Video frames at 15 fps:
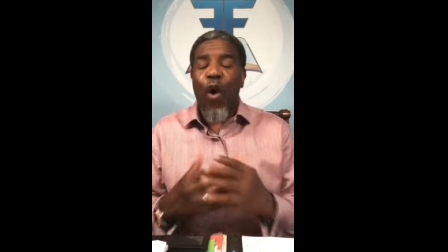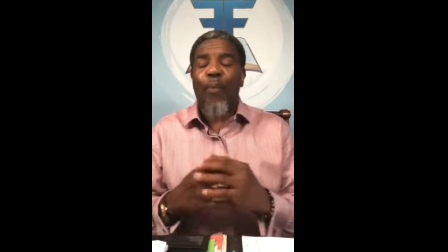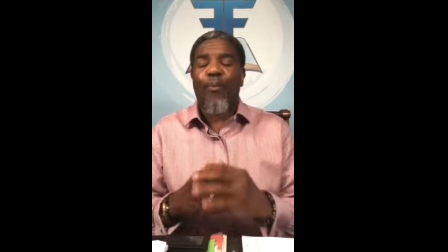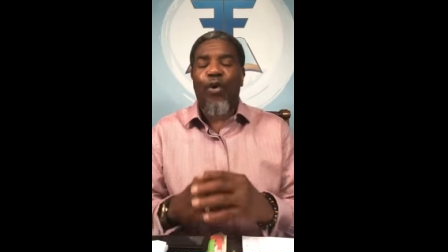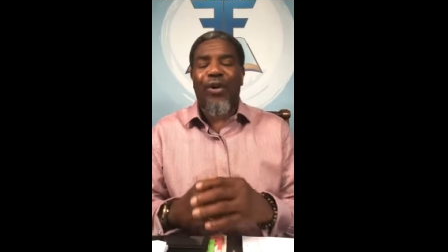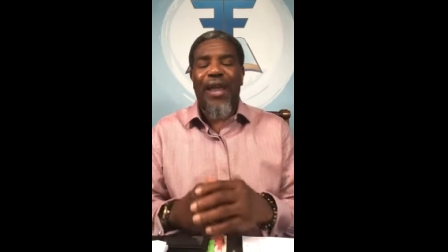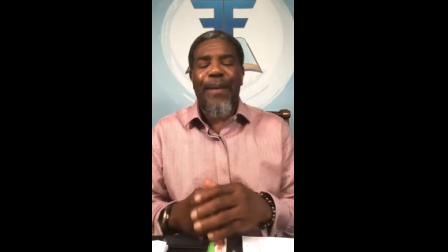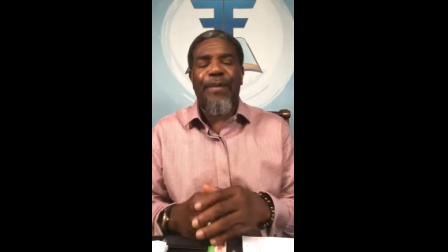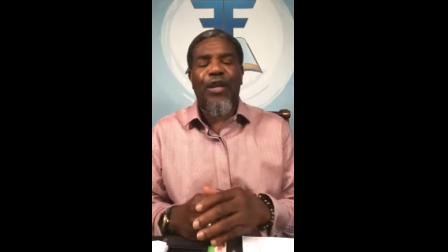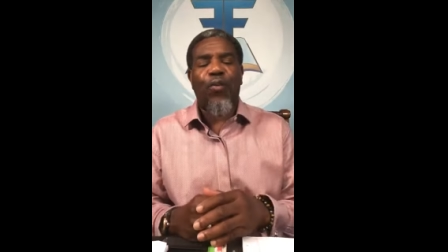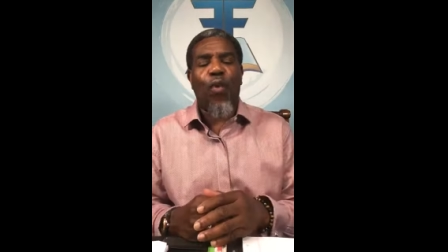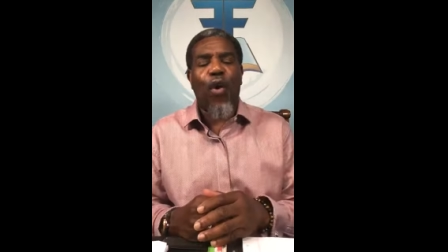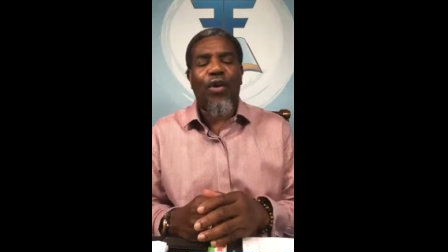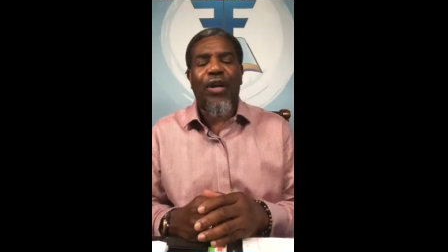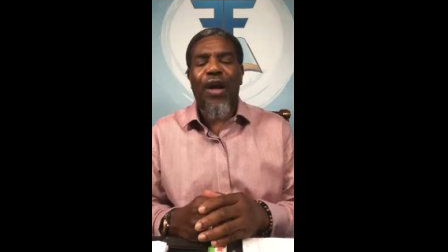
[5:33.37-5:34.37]
for proclaiming
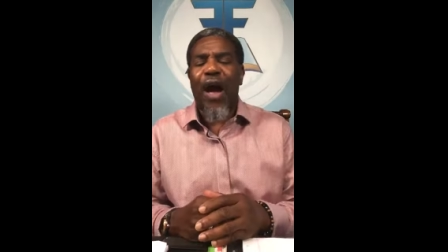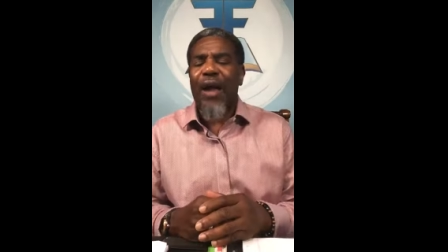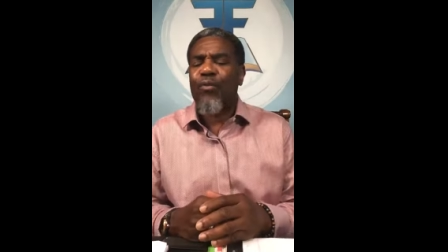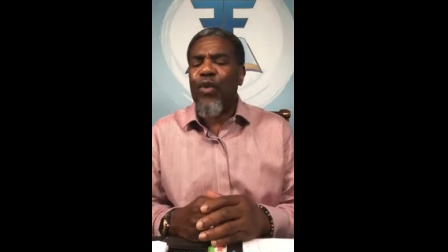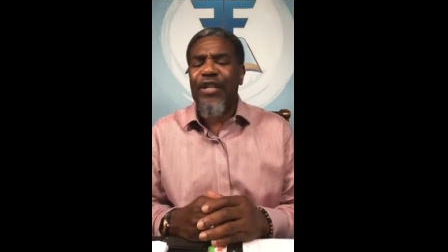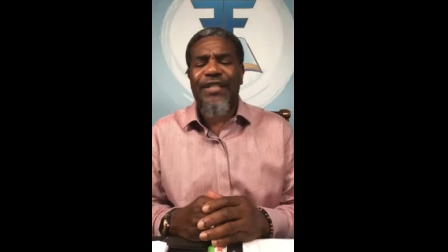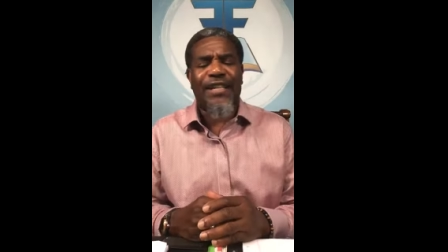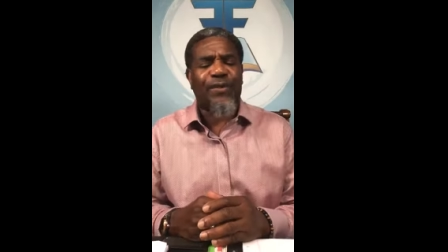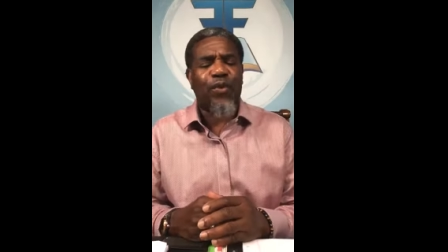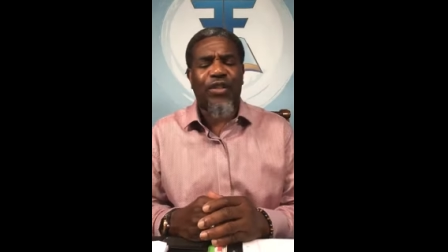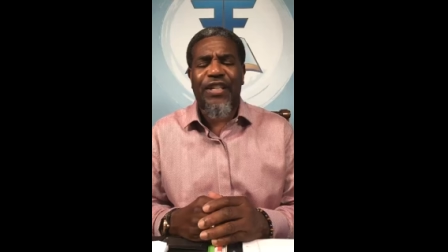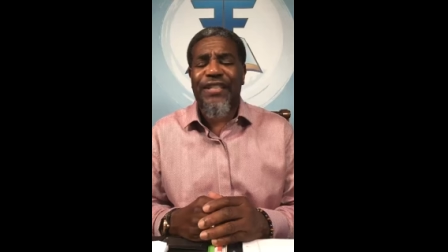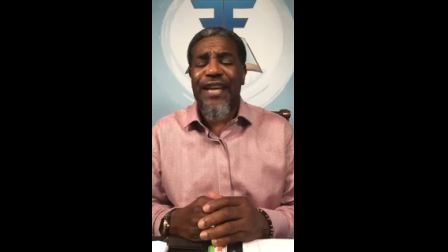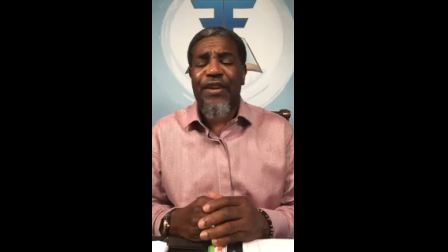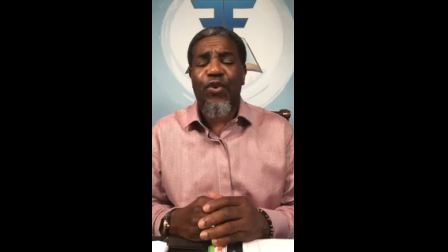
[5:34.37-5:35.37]
the word of God. We just
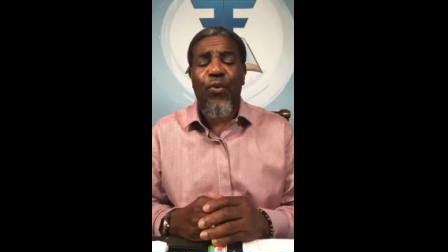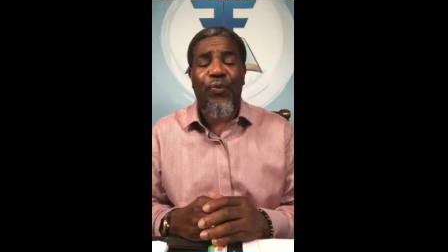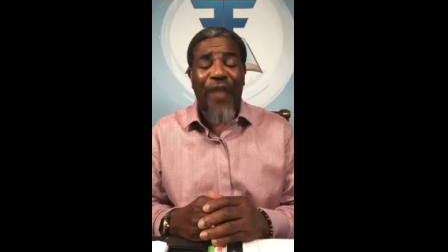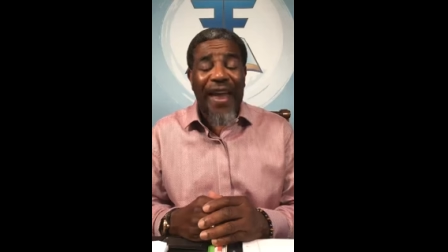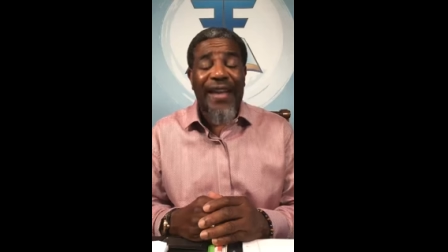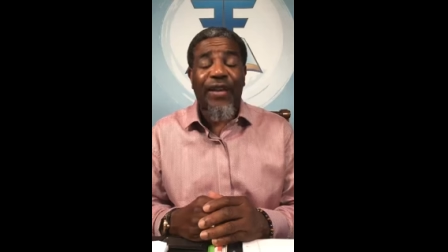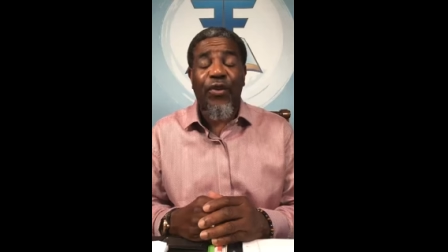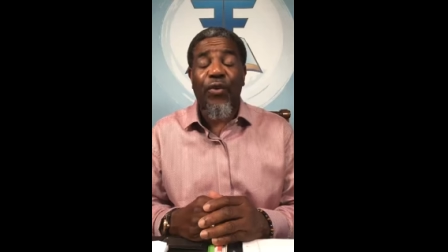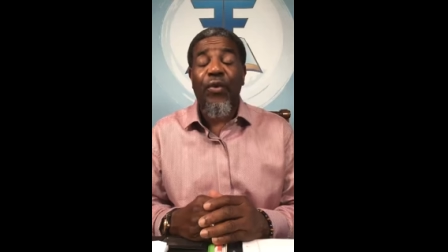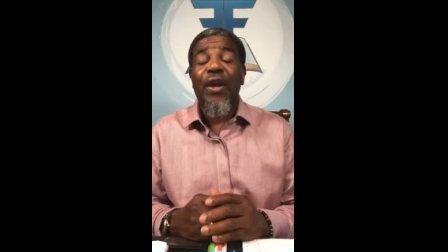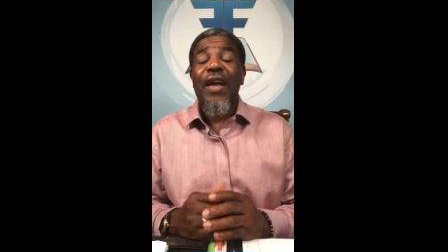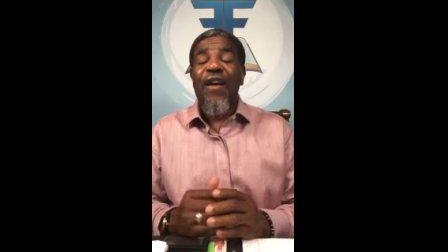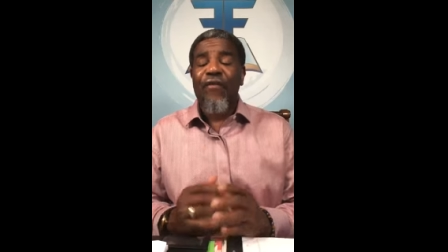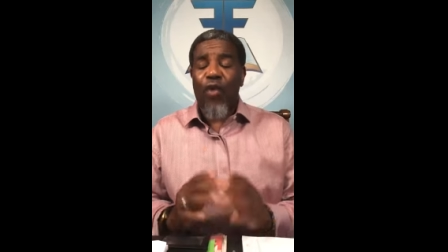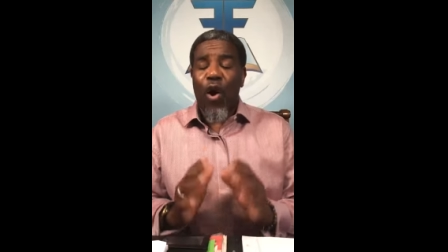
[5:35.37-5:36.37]
want to tell you thank
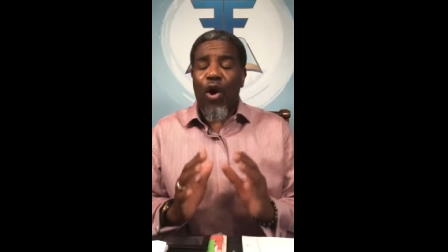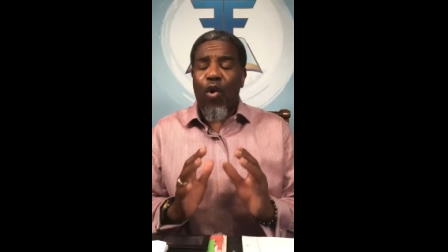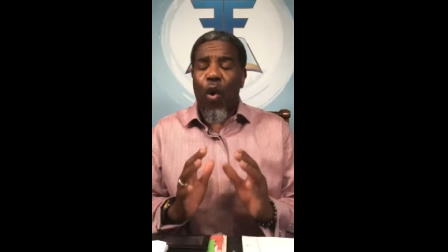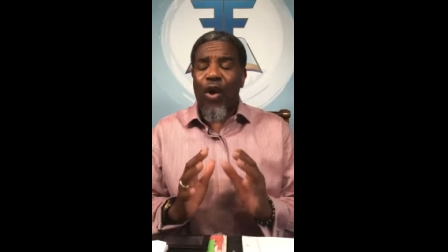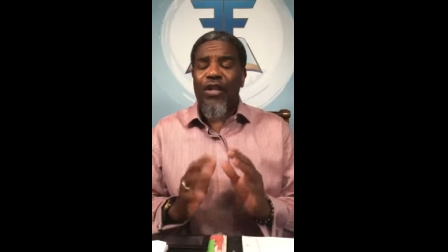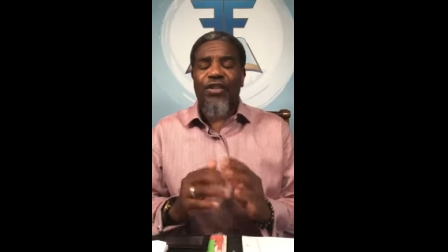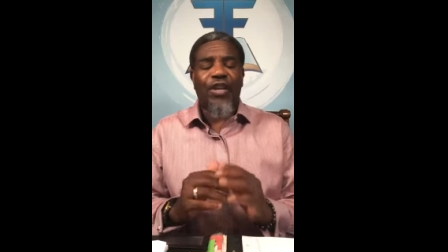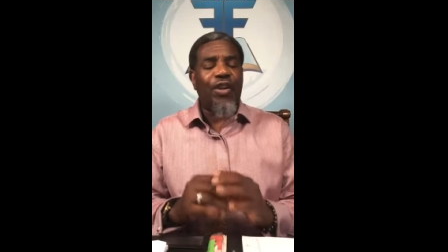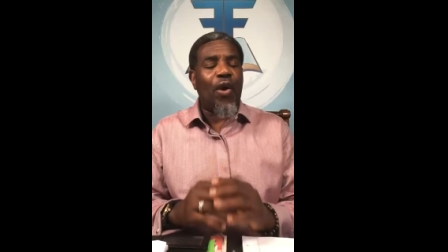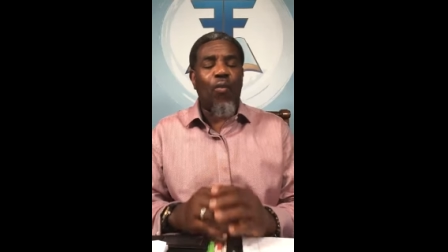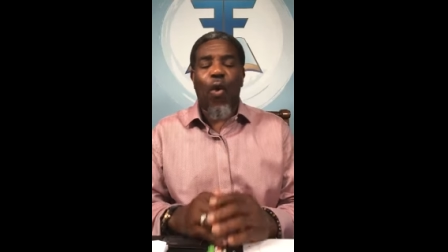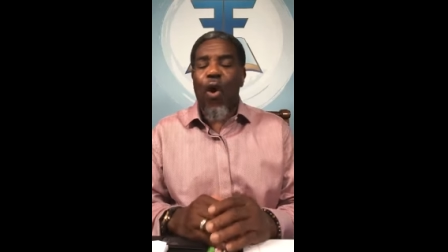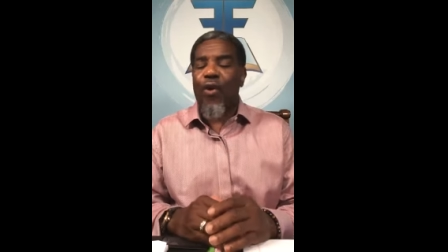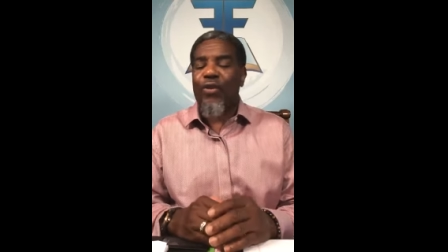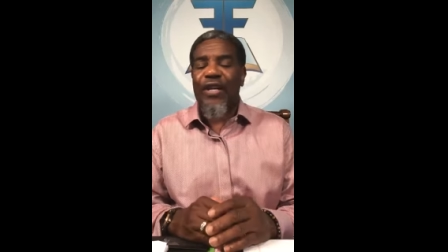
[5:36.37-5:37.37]
you, for according to
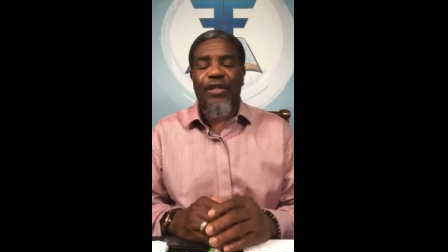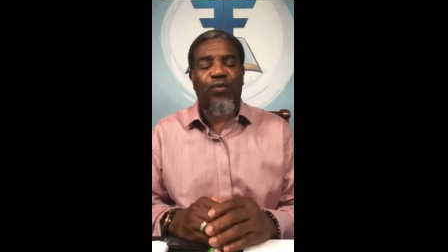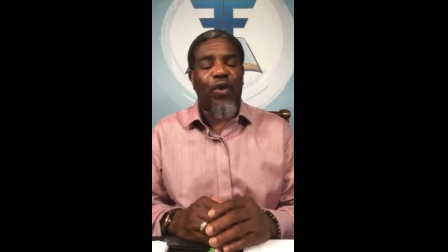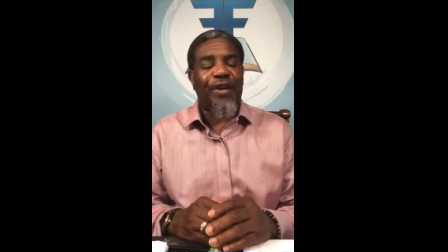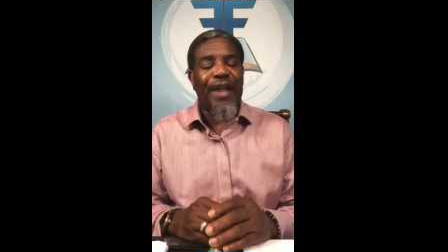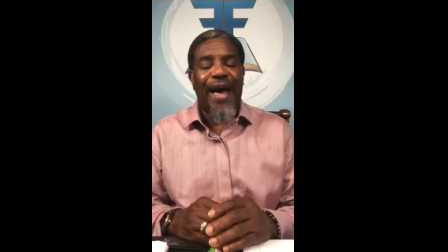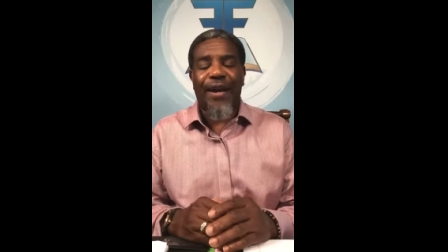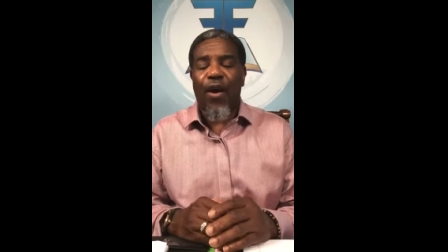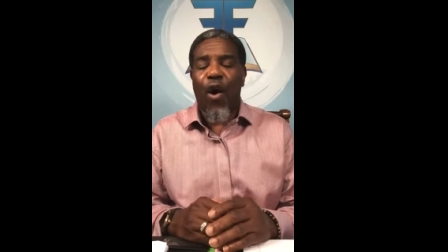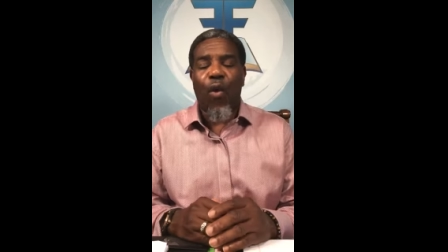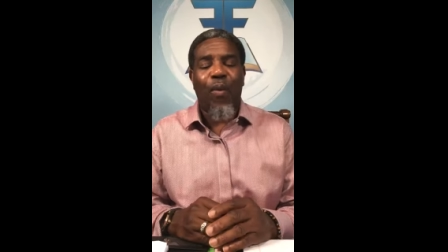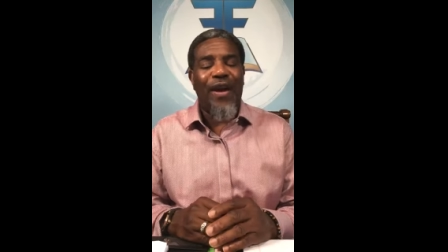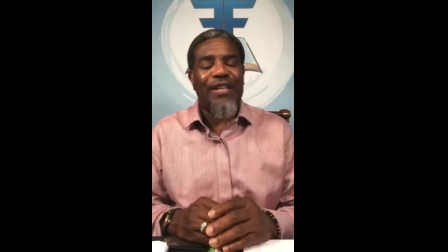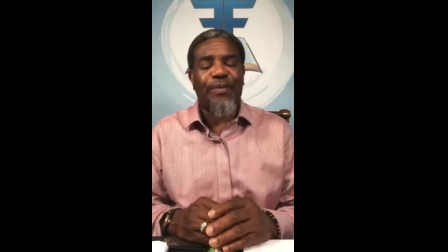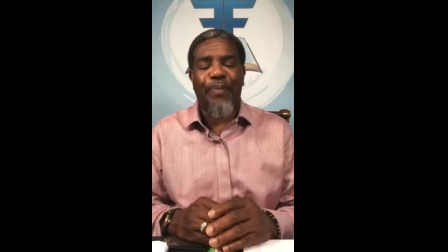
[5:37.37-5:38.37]
your word, this will not
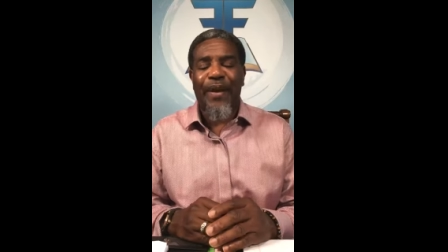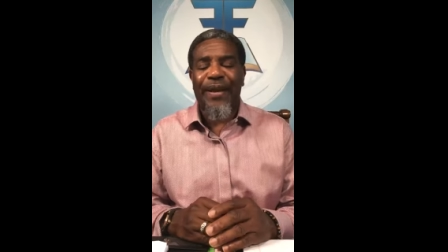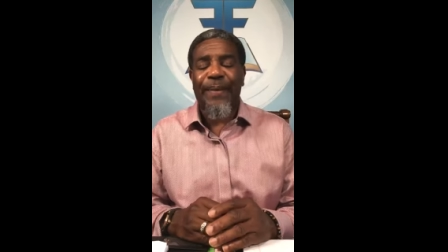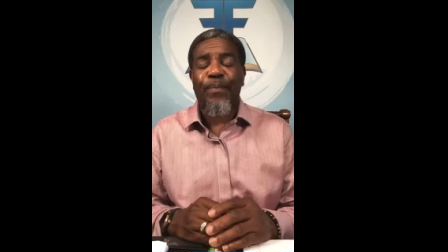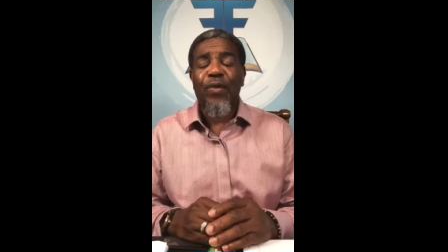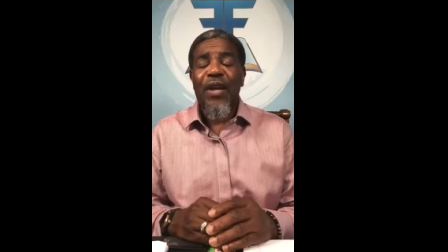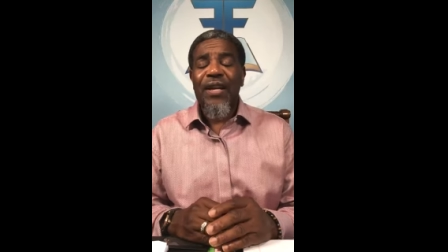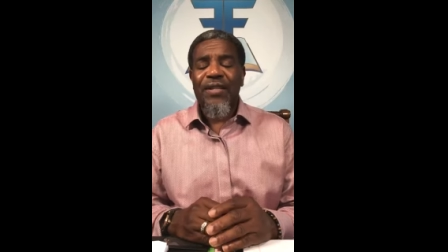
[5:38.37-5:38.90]
always be.